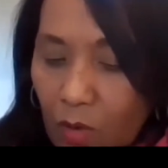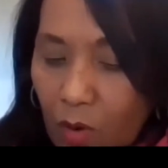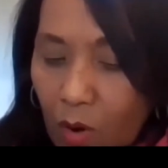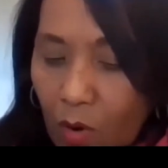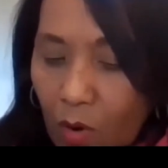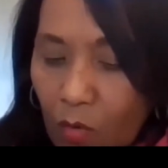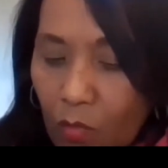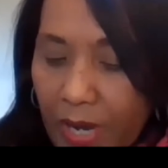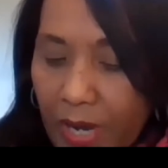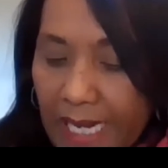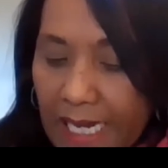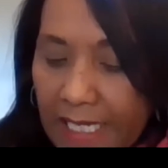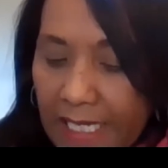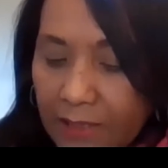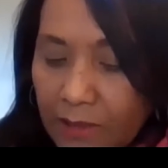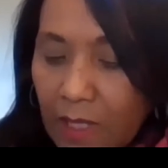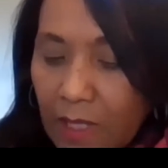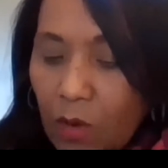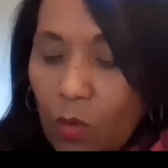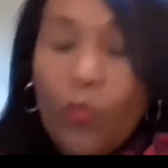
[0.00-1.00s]
really,
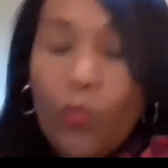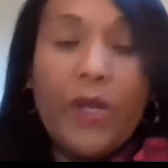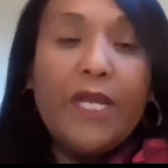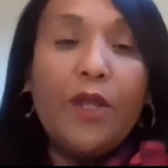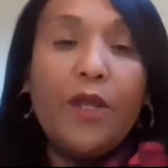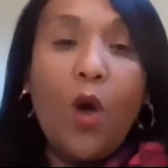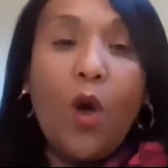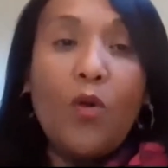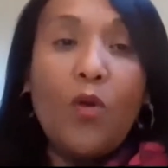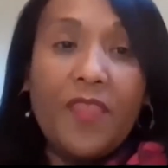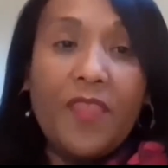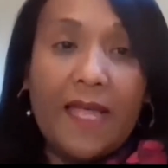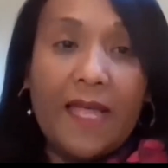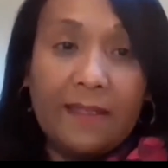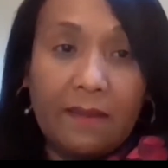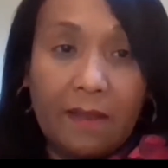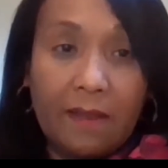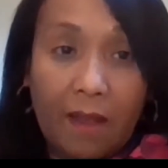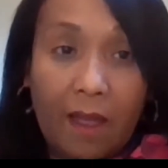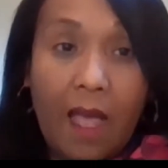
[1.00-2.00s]
we know that,
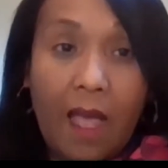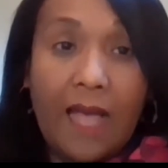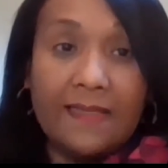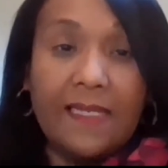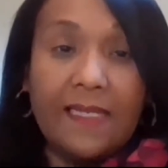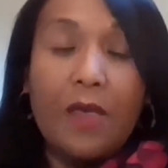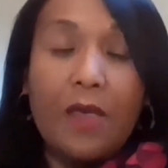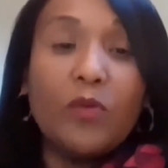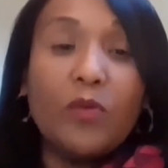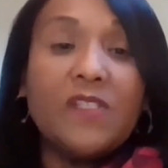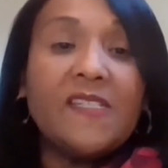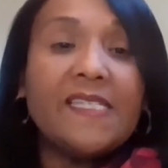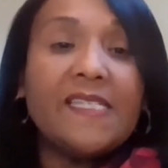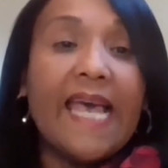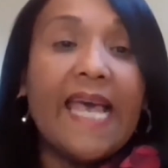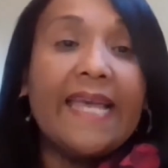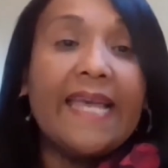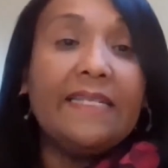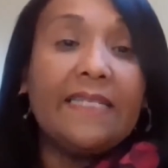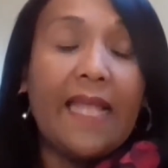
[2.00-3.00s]
as I was
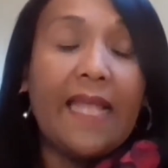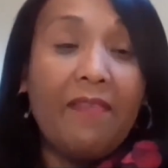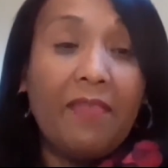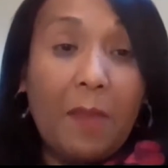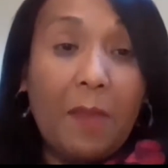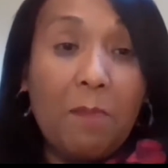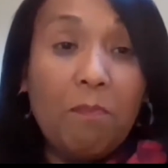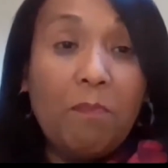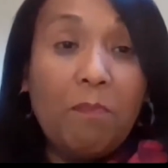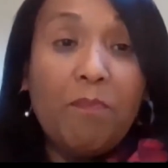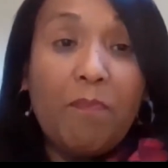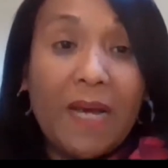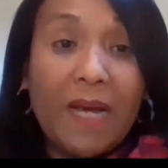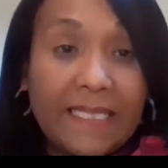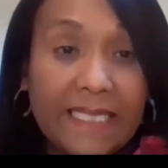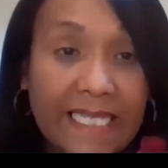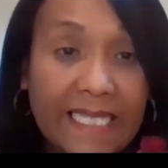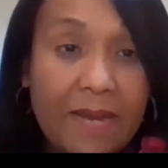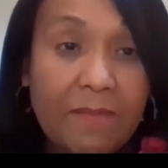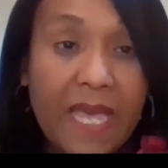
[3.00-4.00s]
saying, that the
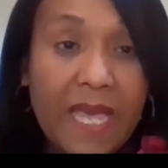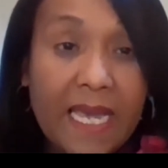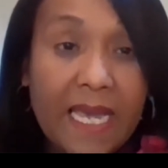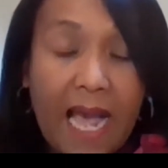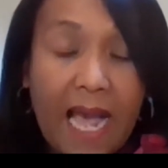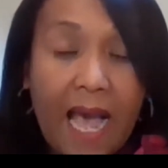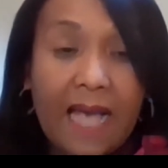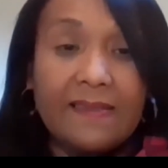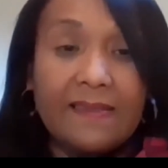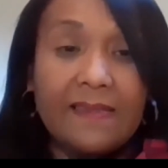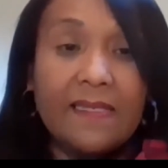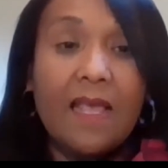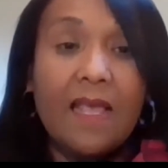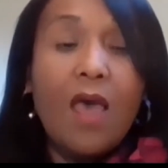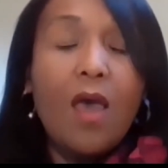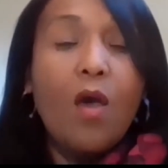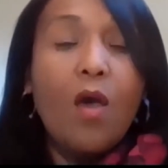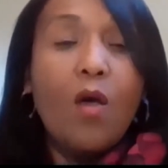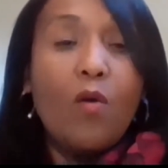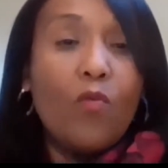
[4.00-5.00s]
pandemic has
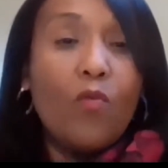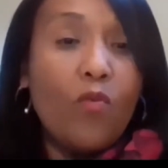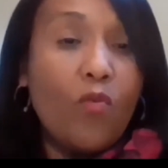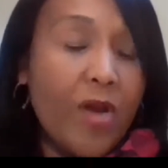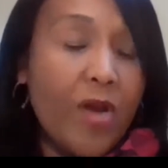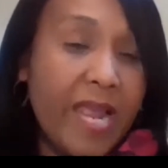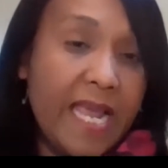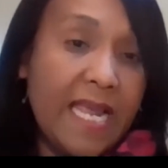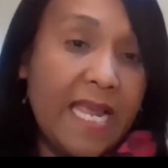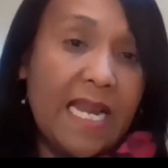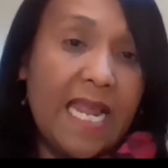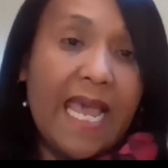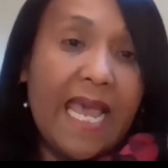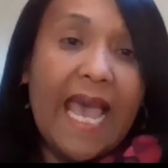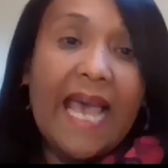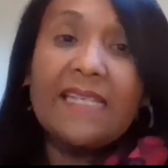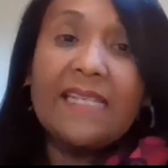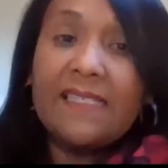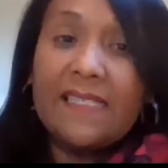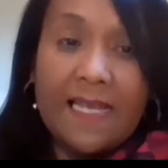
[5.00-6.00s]
really
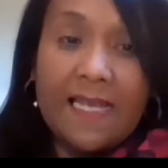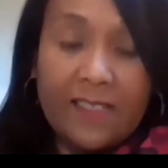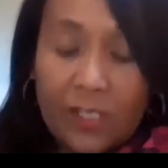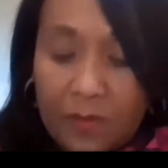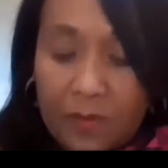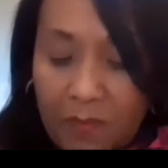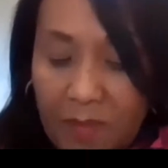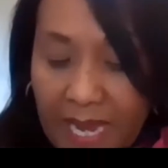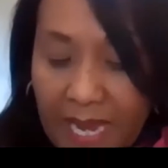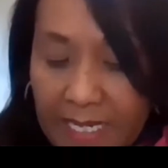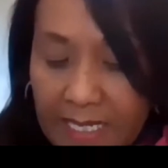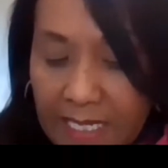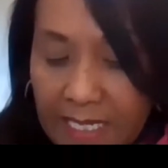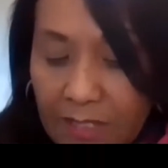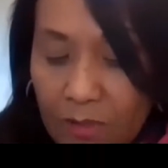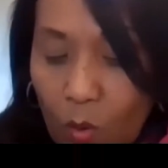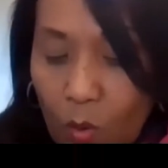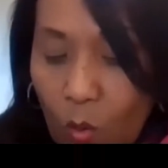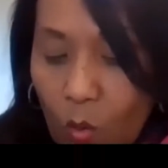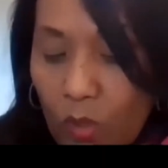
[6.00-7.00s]
exacerbated
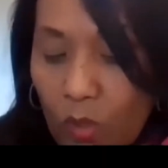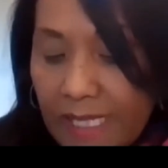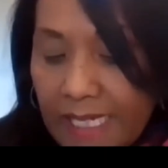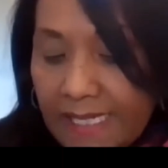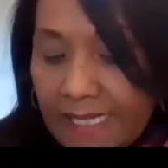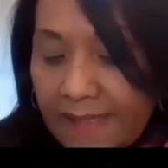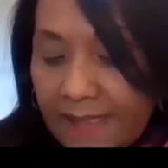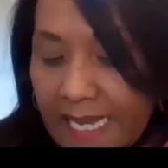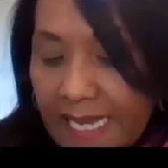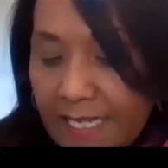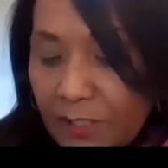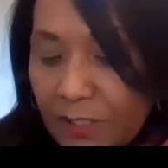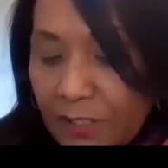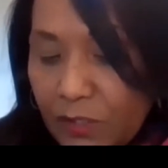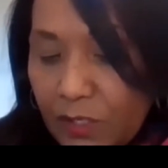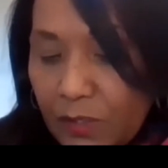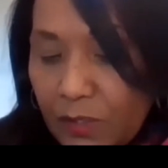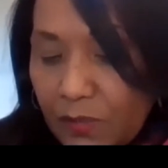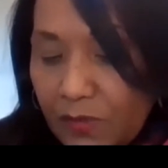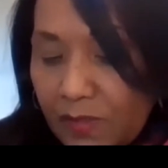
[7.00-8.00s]
all these
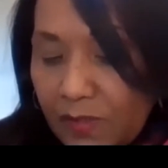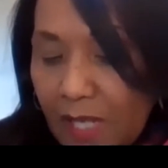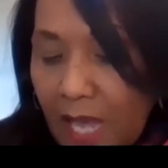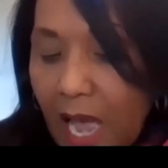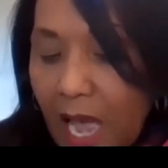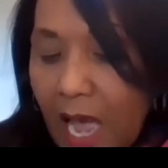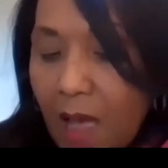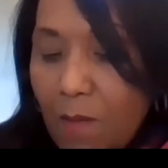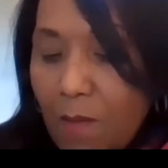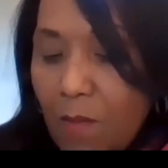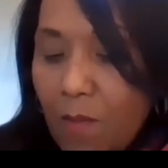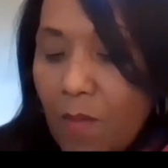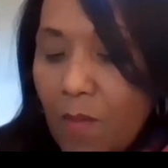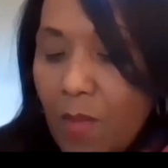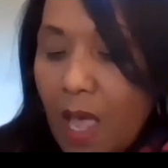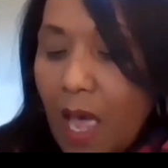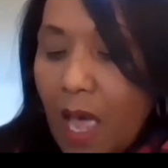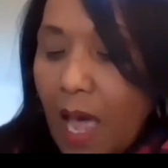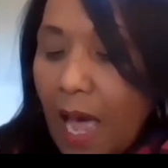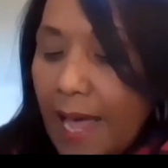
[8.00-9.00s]
issues. And
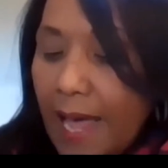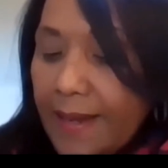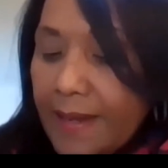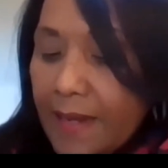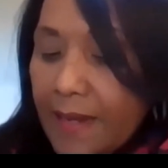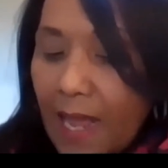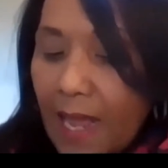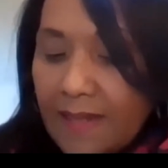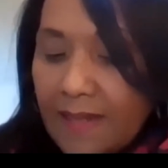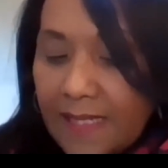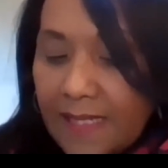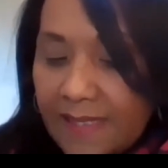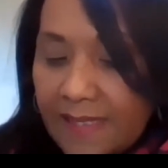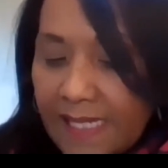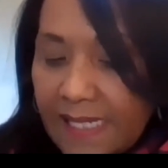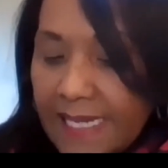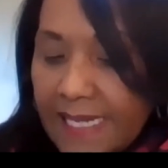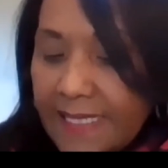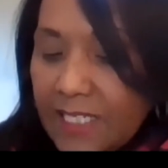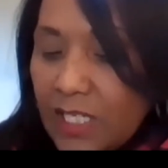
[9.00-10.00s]
as I
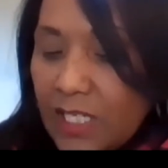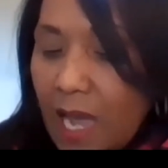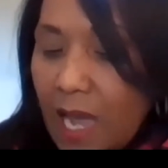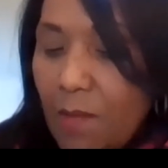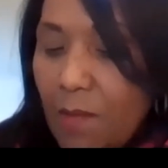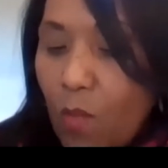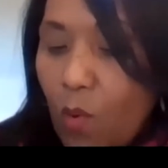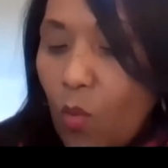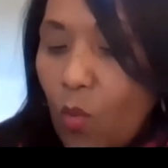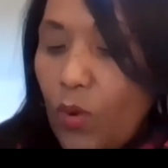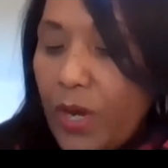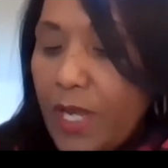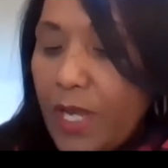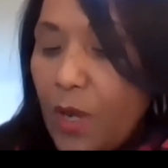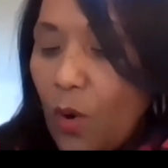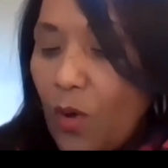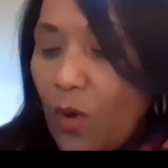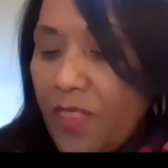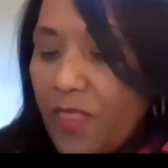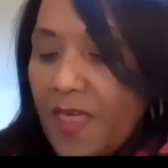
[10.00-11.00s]
said, we
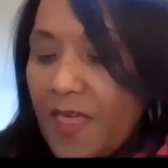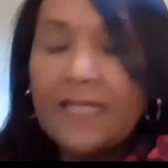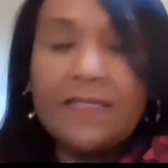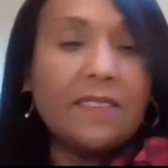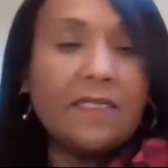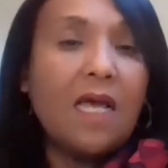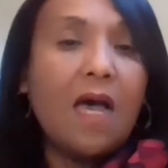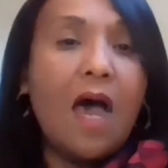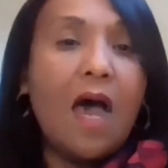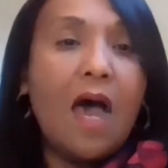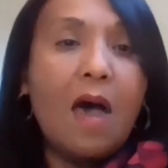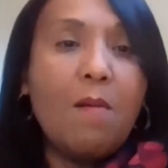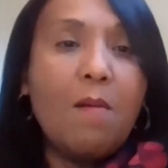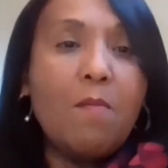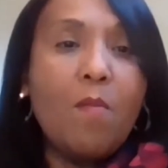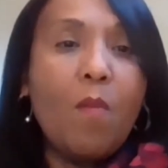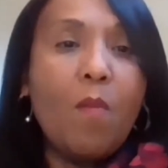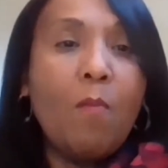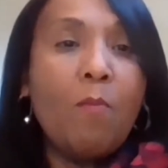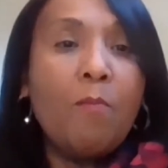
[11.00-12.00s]
know that
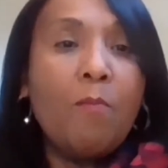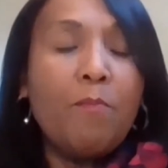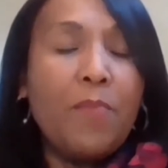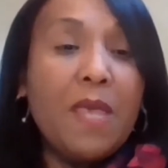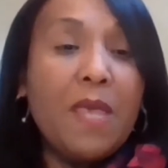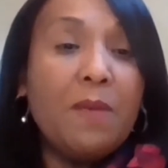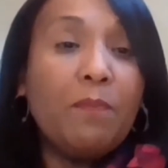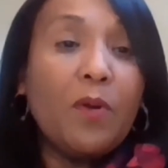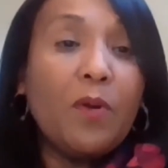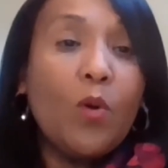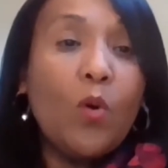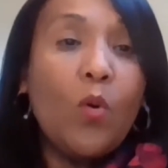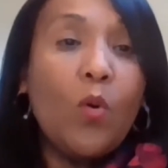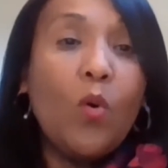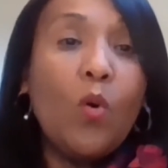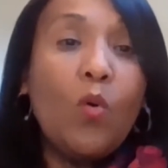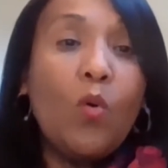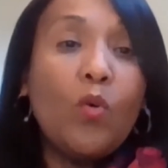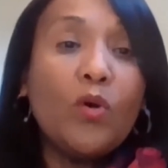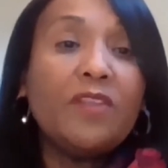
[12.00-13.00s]
people
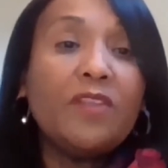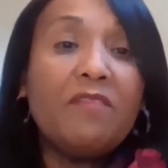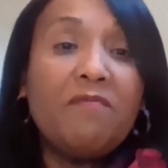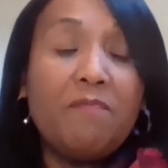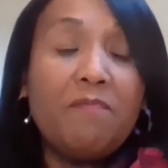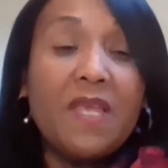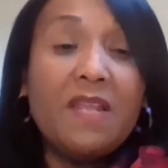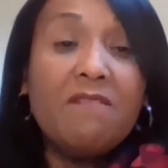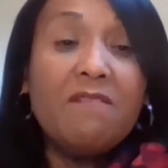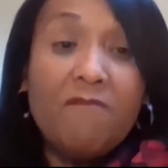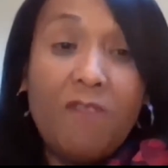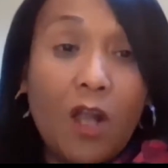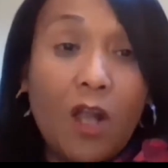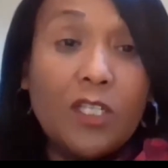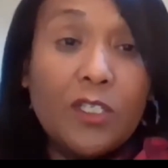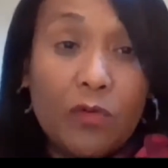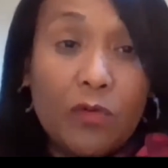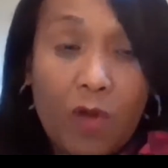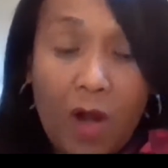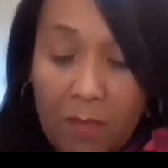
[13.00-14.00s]
who would have been
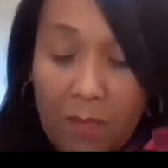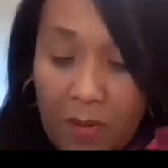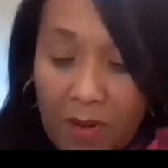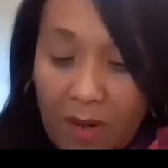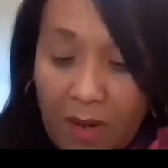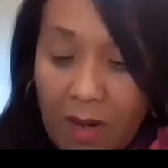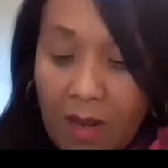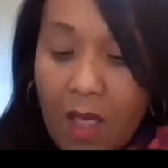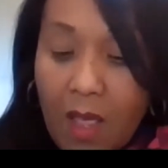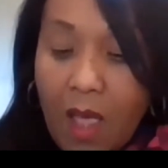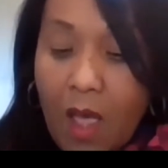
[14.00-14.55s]
vulnerable